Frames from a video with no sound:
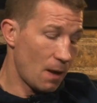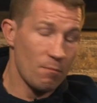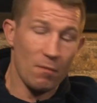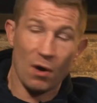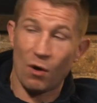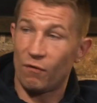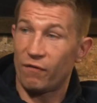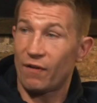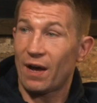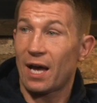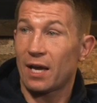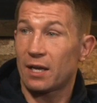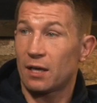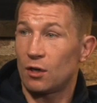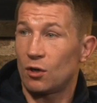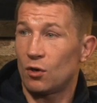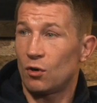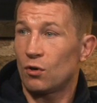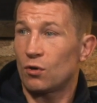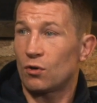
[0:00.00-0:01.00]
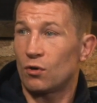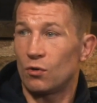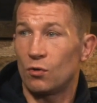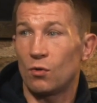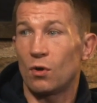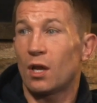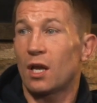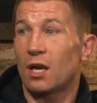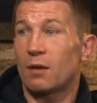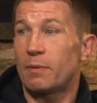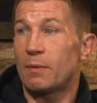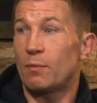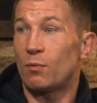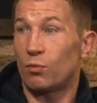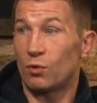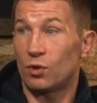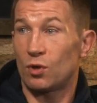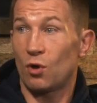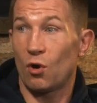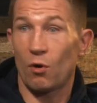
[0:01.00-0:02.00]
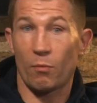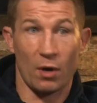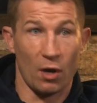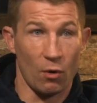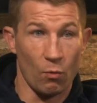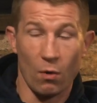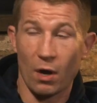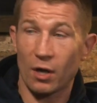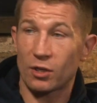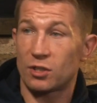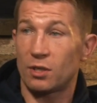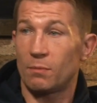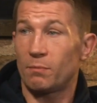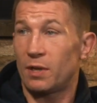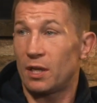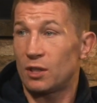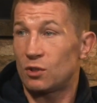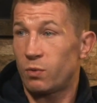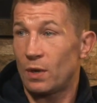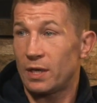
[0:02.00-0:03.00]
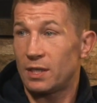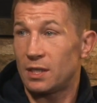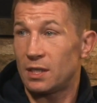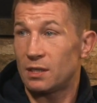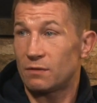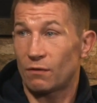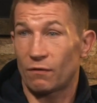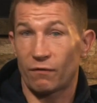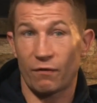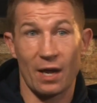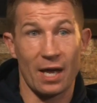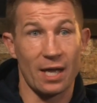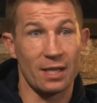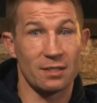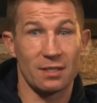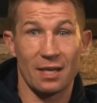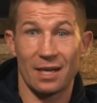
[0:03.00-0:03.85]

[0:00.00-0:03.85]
Mauvaka the hooker, who a lot of people wouldn't know, but I watched him play twenties for France,